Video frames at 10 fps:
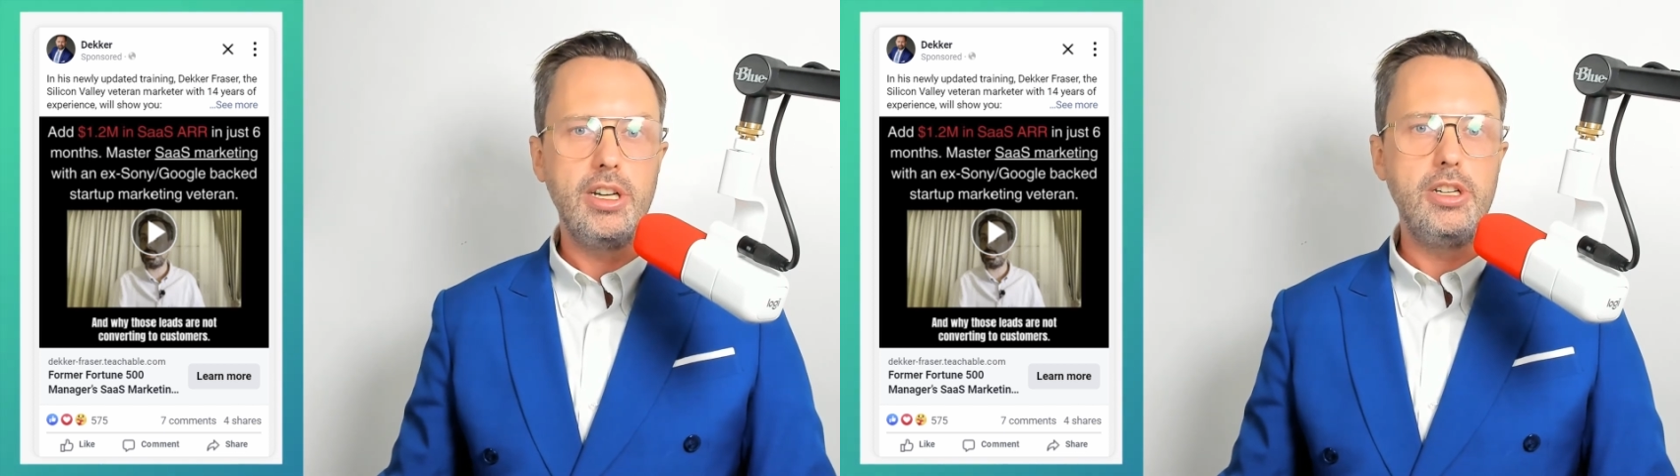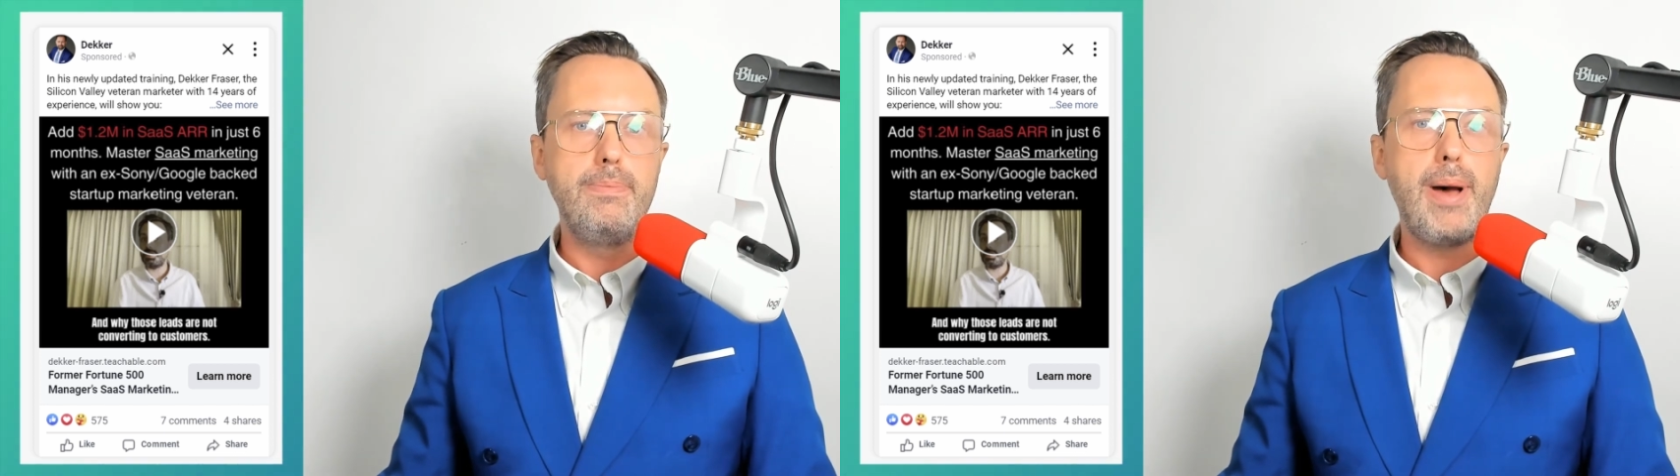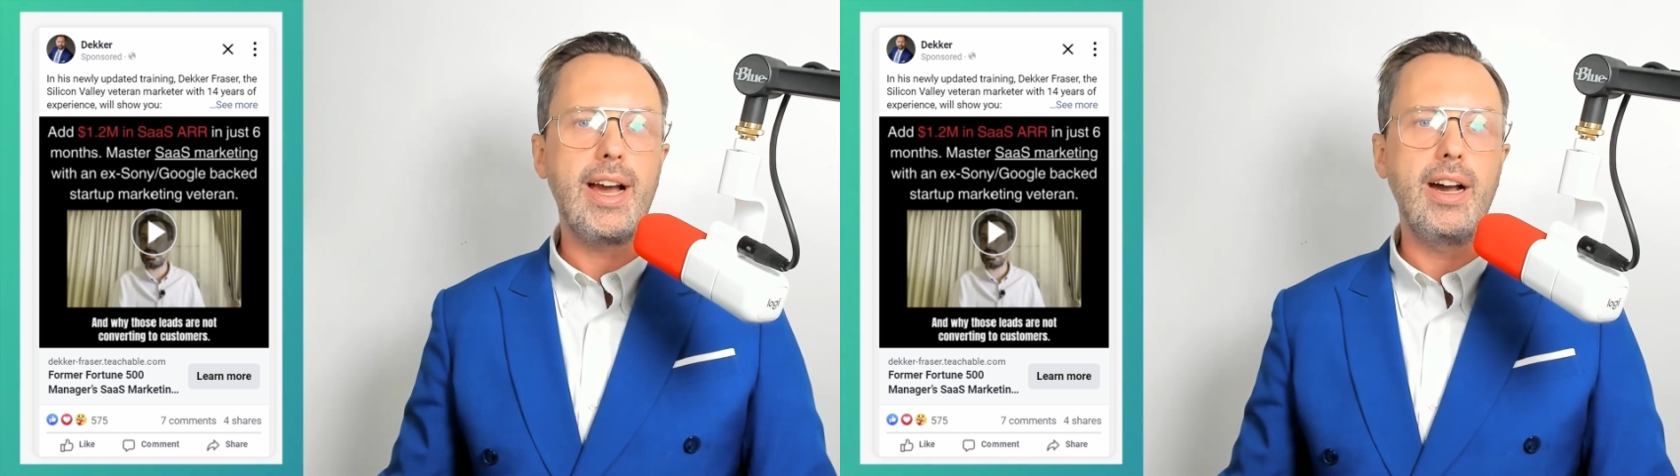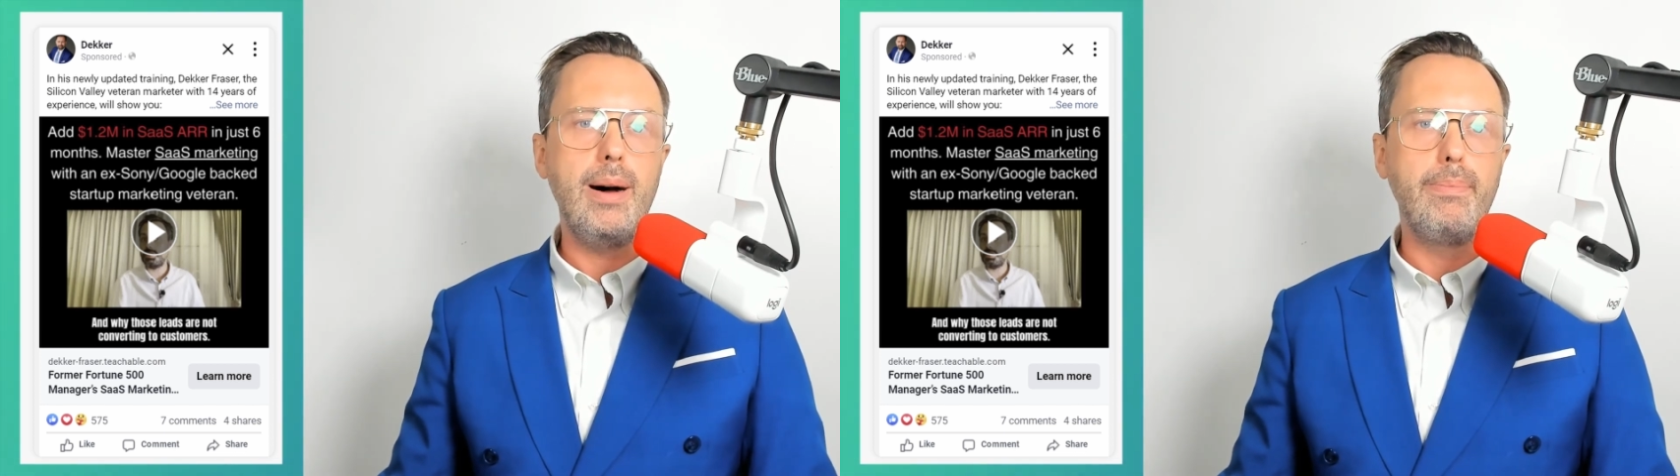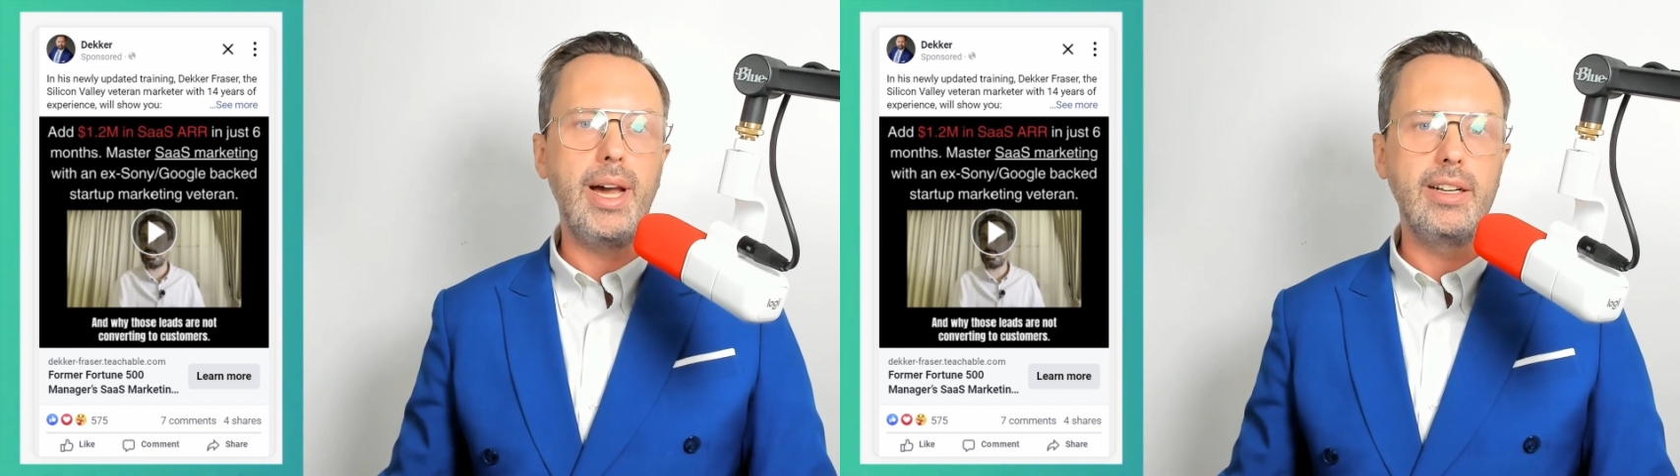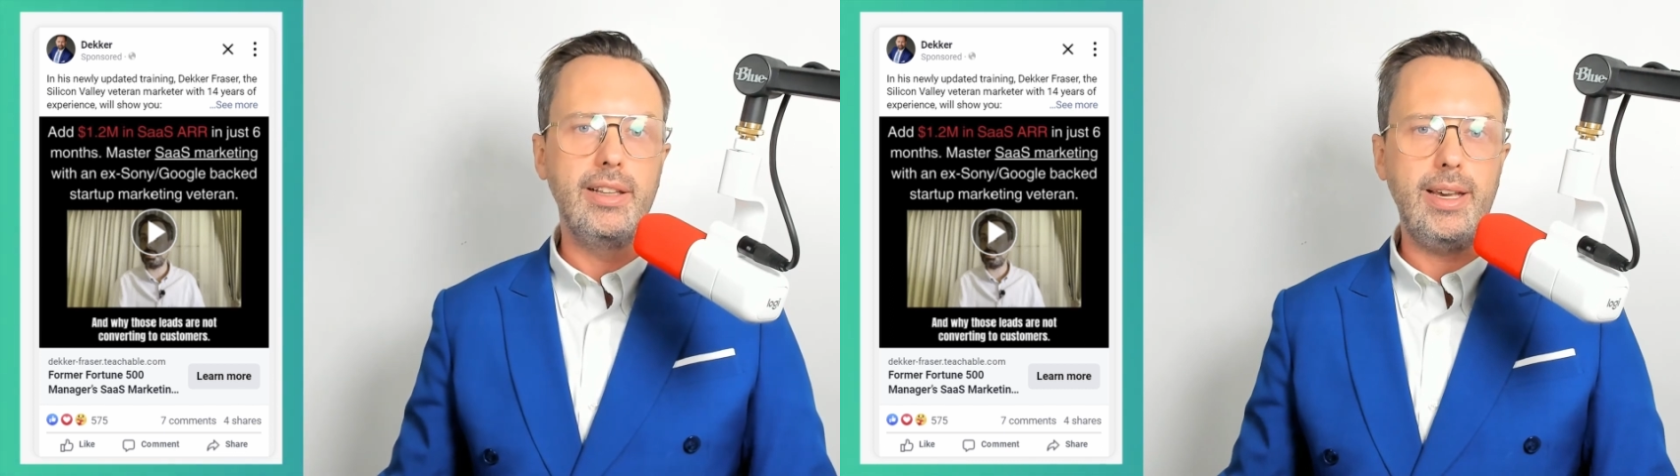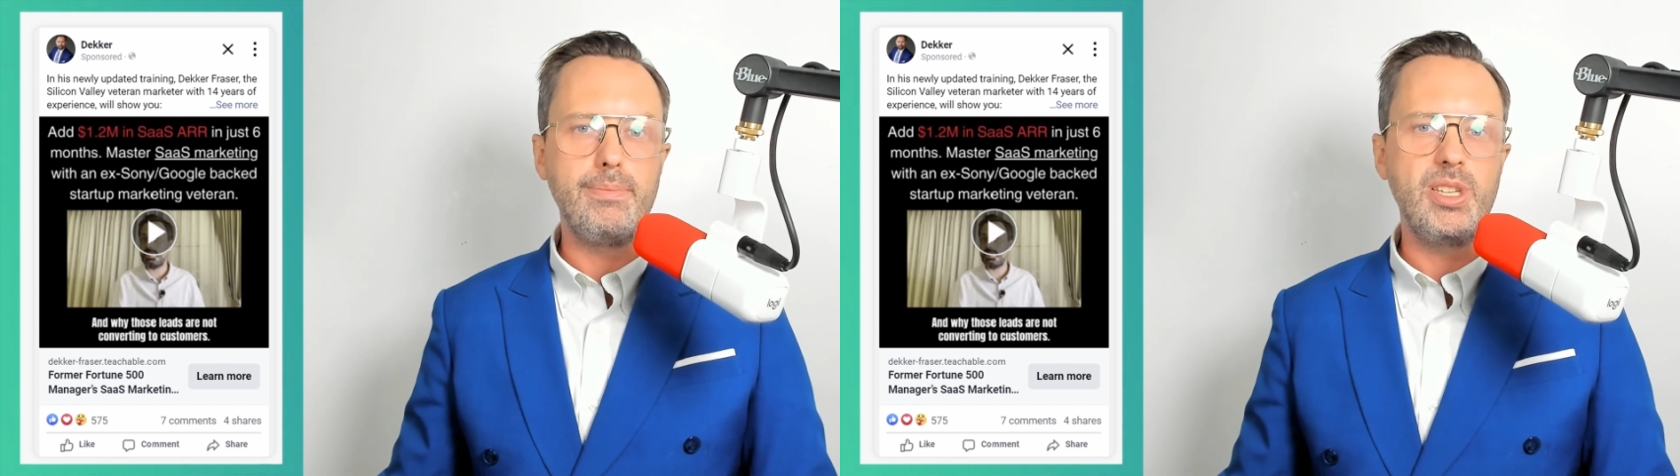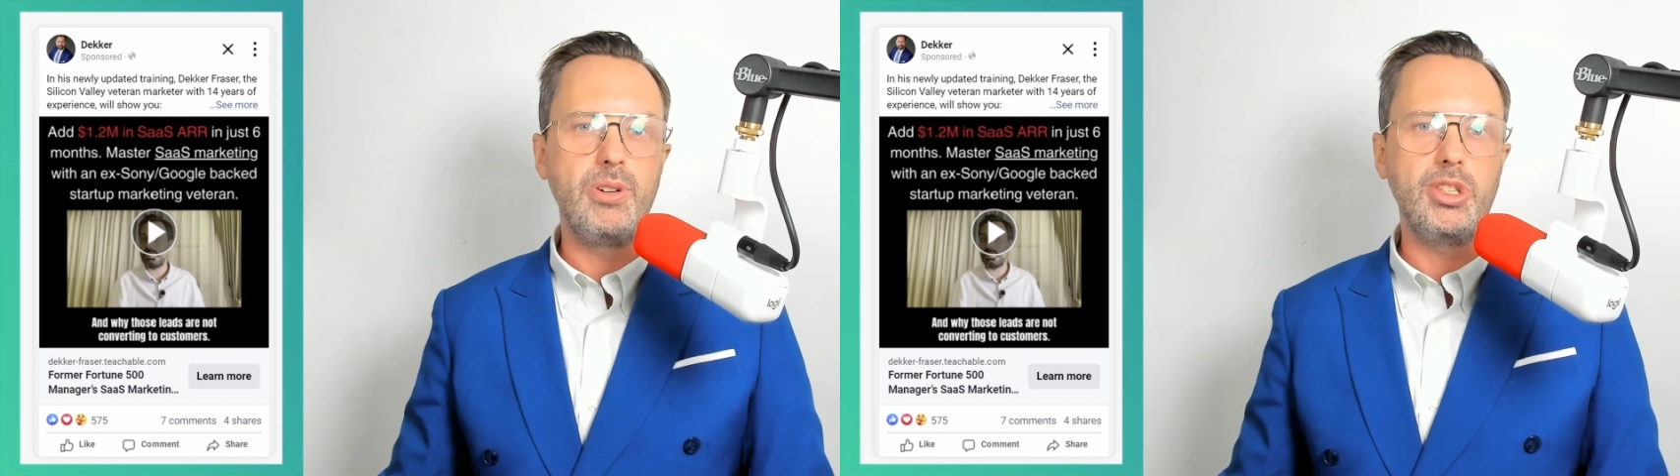to back up my
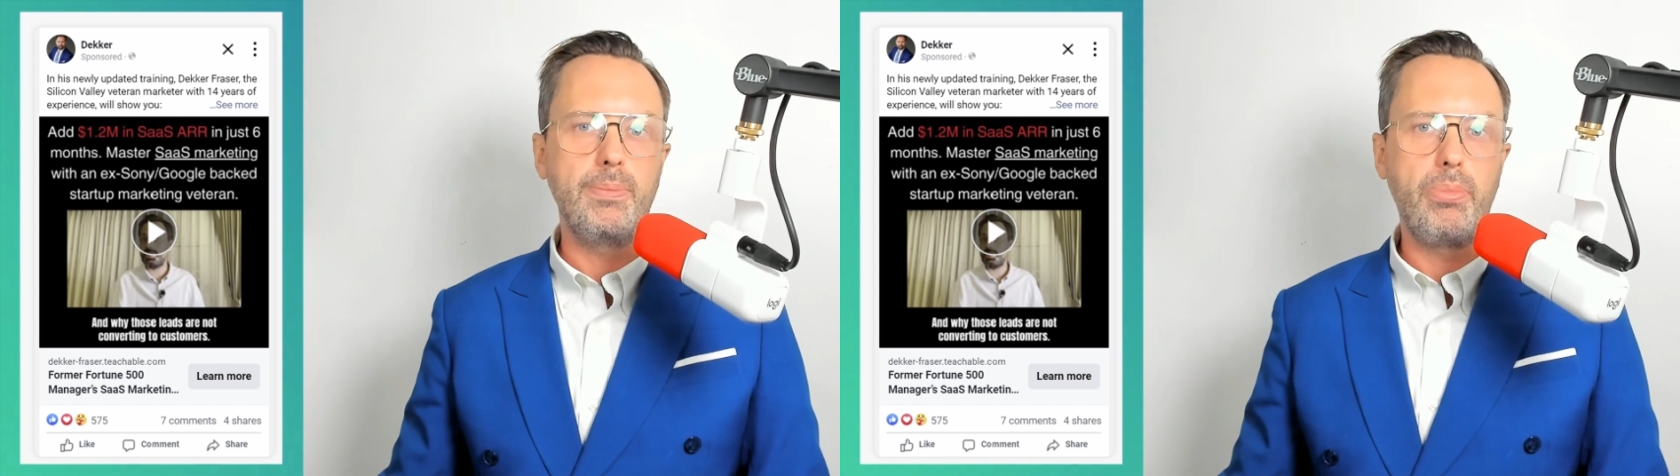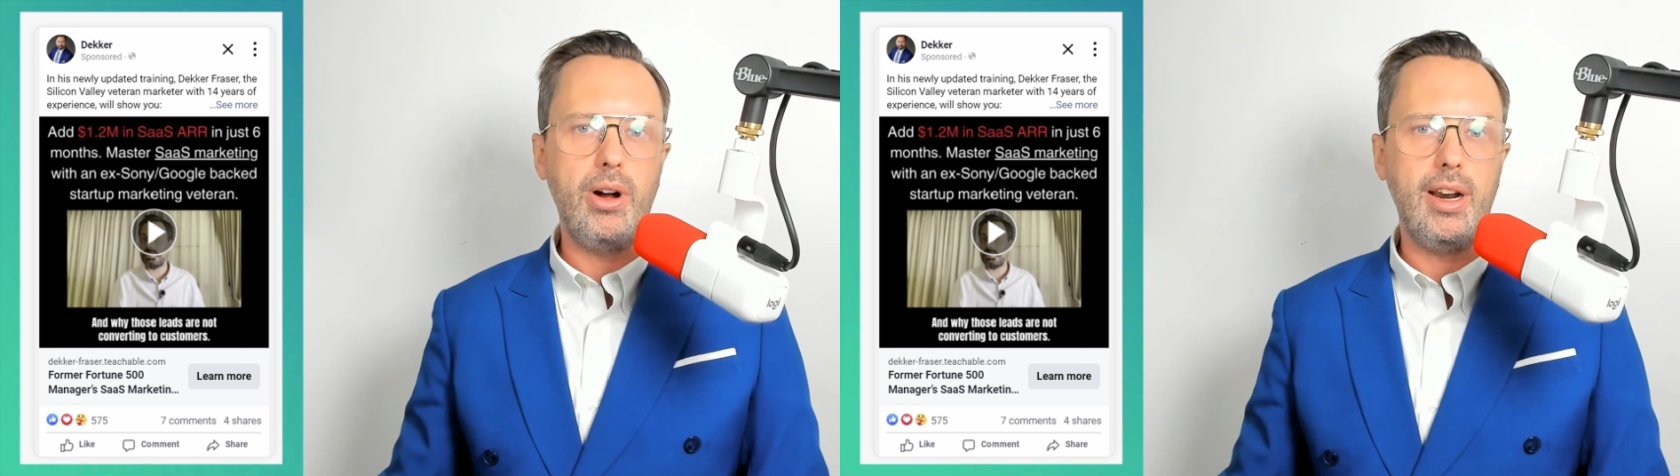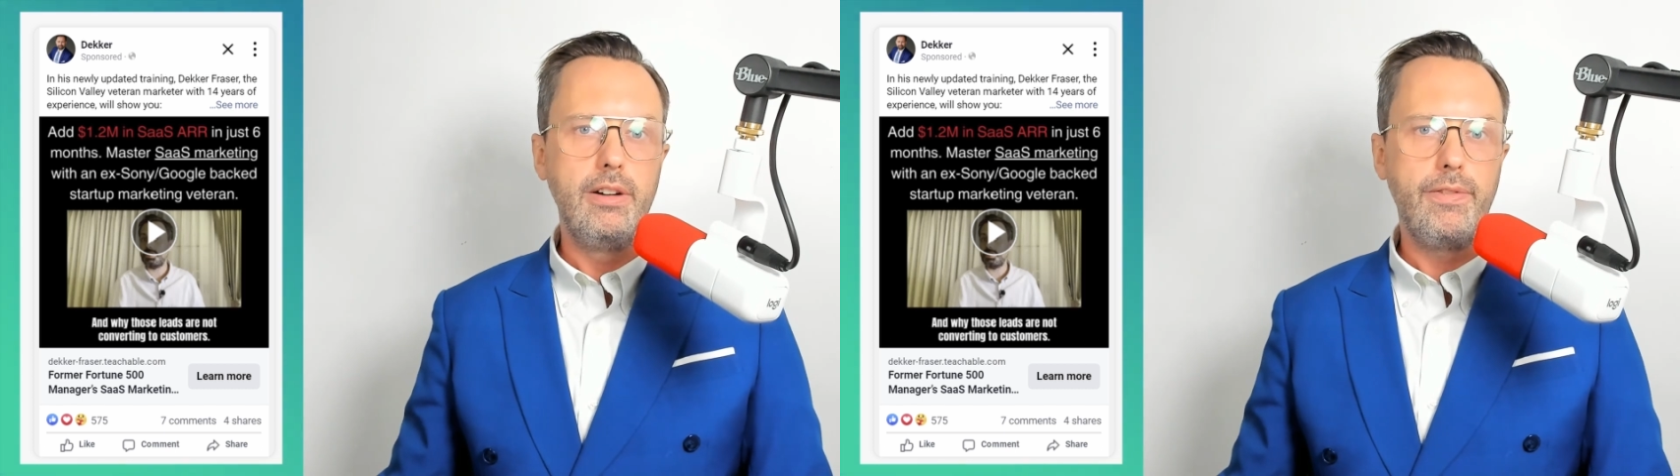claims about the product.